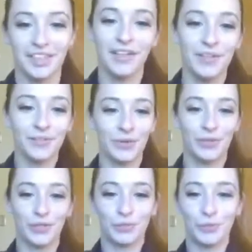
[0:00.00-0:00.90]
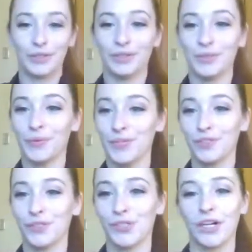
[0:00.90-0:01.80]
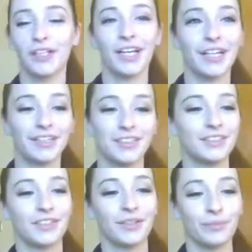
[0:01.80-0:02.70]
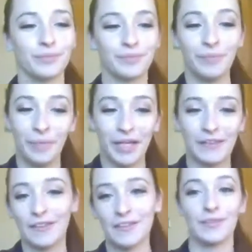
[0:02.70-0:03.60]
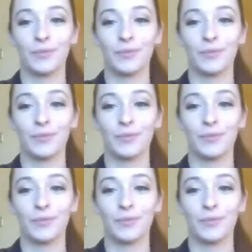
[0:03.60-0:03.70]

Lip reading: So these would be a good tools if you're trying to like, make things look